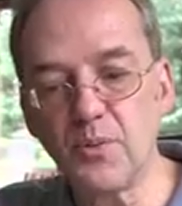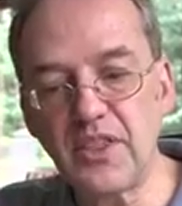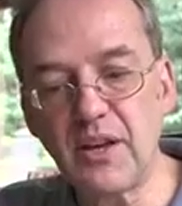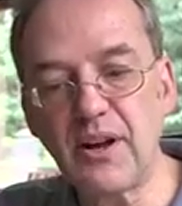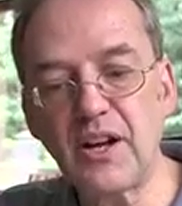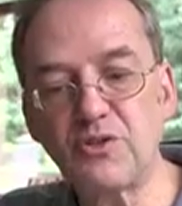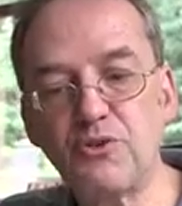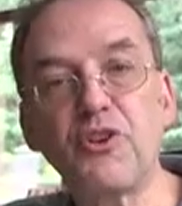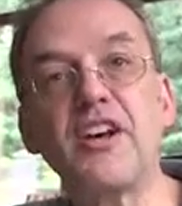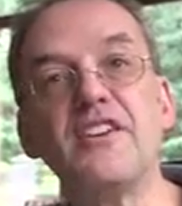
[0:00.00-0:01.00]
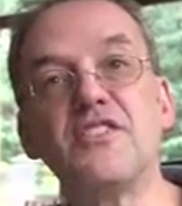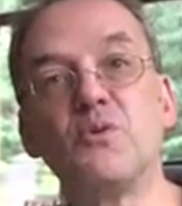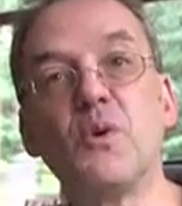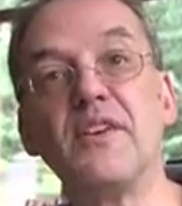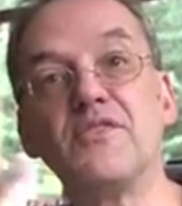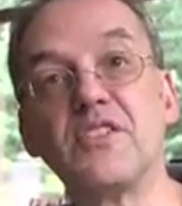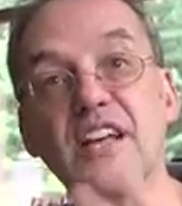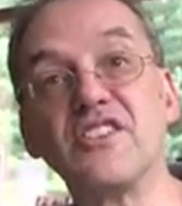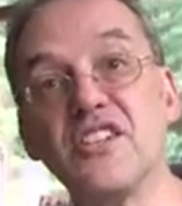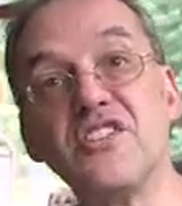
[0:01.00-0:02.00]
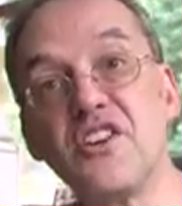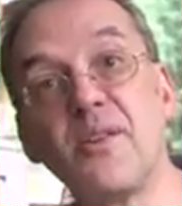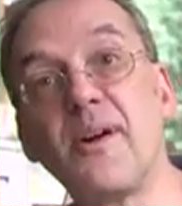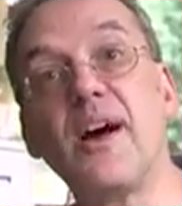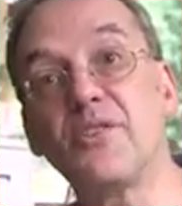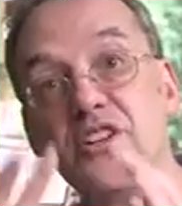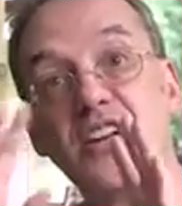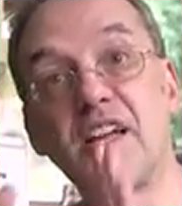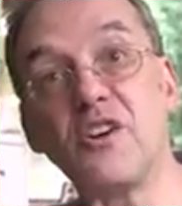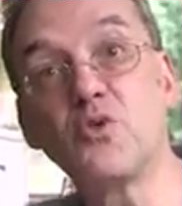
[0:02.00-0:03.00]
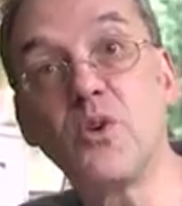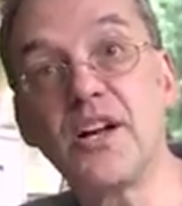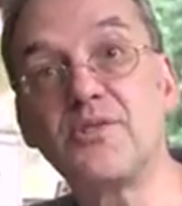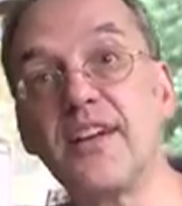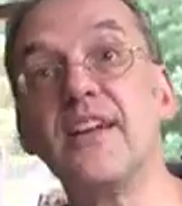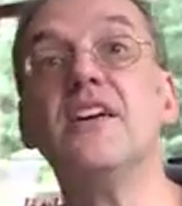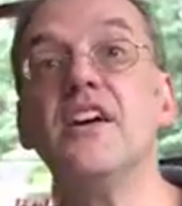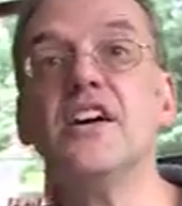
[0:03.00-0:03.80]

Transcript: And when they're out of phase, the waves cancel each other out and then it goes quieter again.